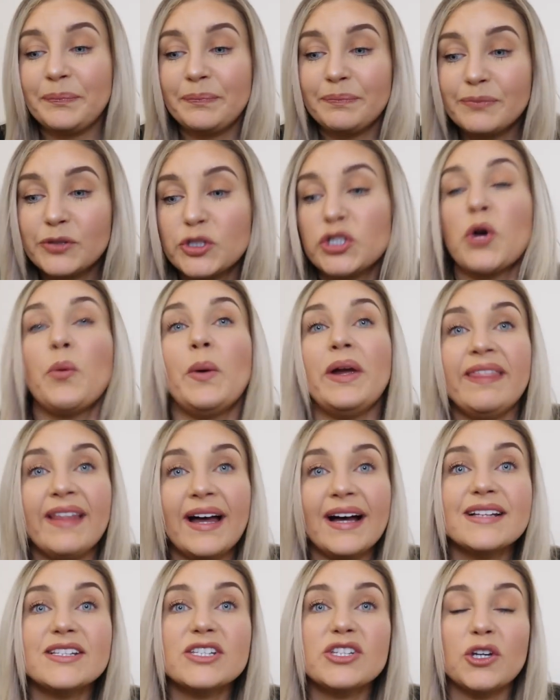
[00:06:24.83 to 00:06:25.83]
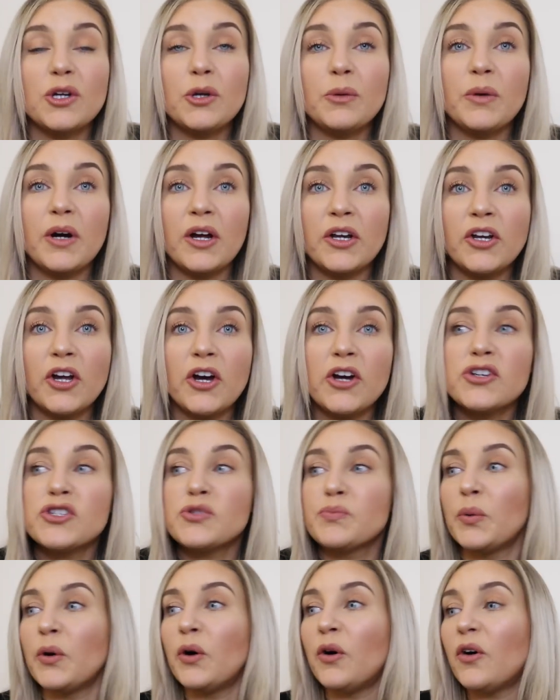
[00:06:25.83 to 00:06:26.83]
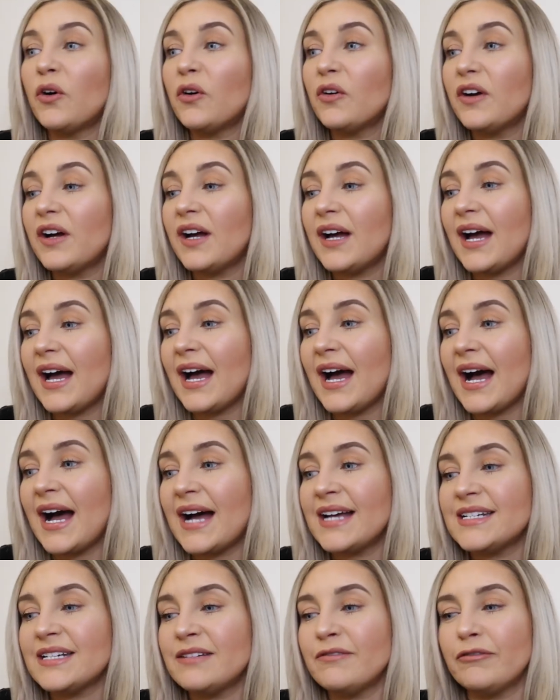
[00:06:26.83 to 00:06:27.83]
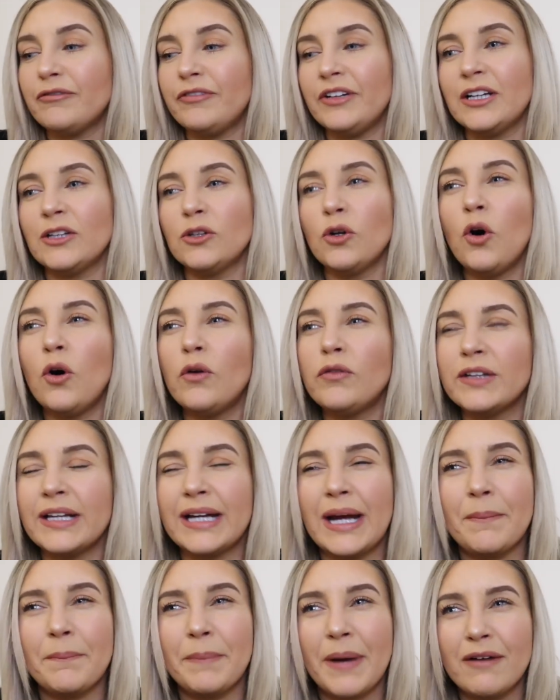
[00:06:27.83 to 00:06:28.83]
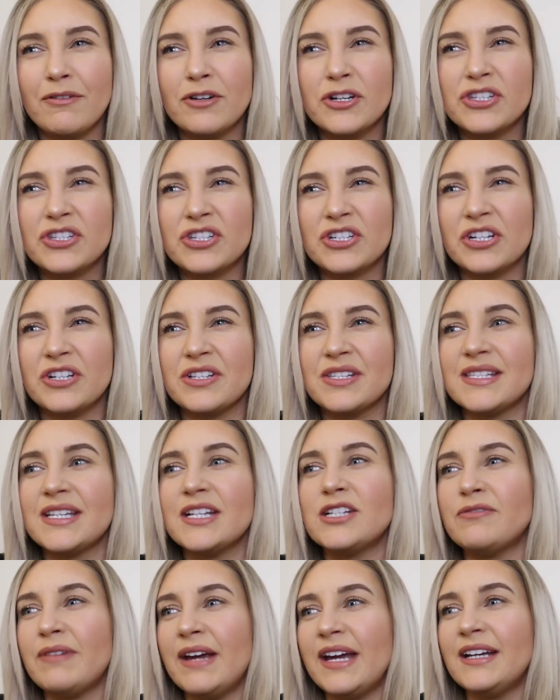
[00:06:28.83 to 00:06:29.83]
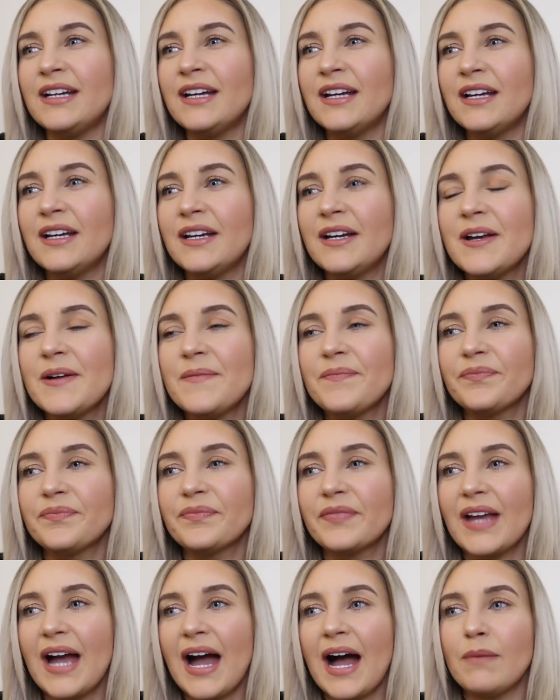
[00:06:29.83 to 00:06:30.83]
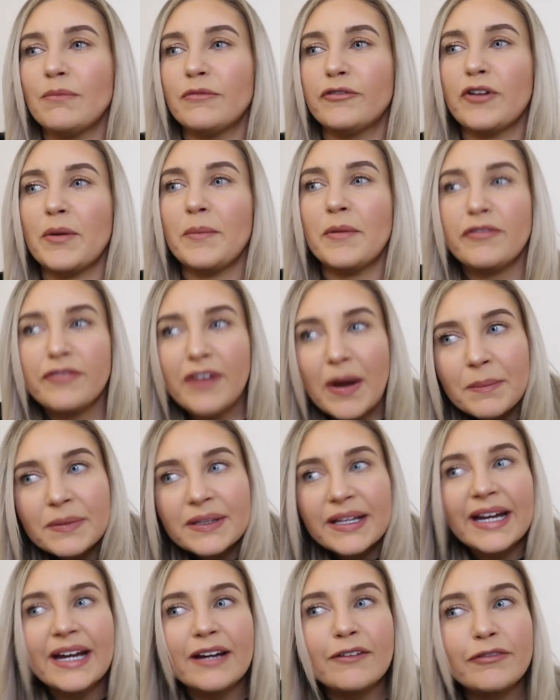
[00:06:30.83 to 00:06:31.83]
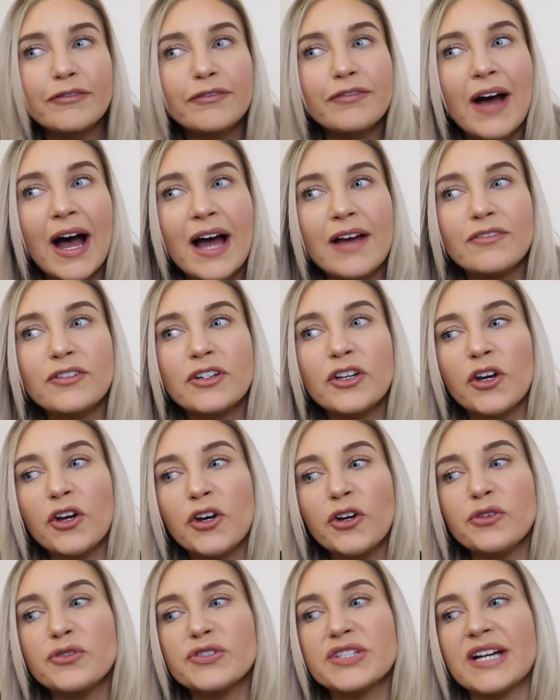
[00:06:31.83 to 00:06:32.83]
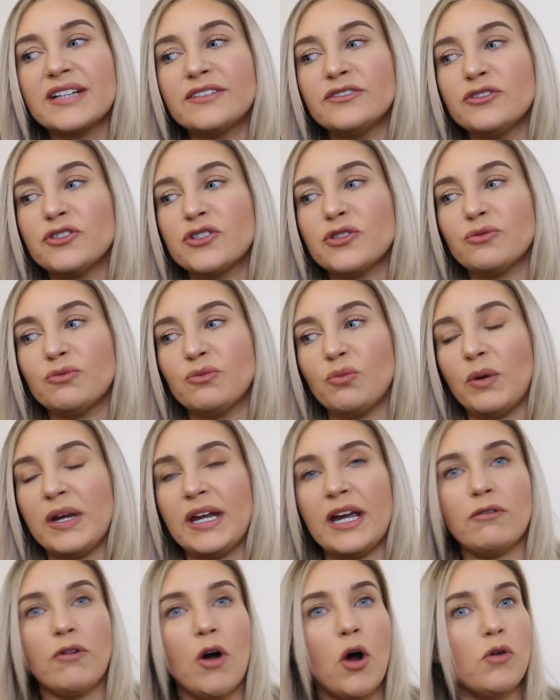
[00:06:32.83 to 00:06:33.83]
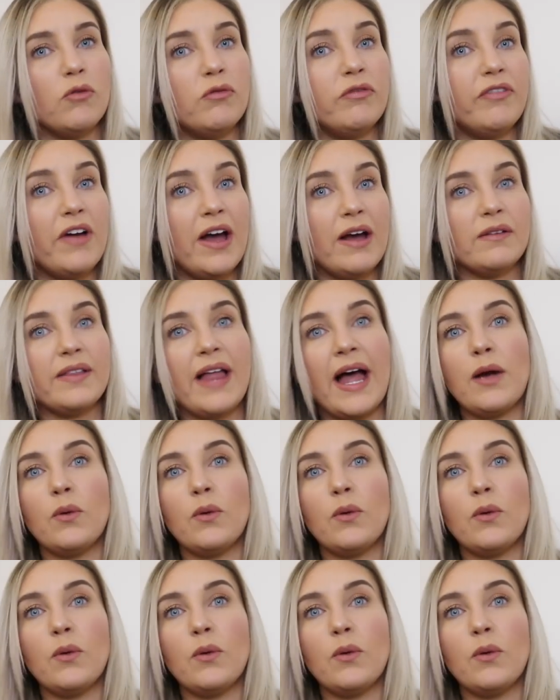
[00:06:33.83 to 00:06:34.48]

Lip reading: showing that to a nurse, but I didn't feel overly embarrassed, considering I'm from a family of 5 girls and we are all very,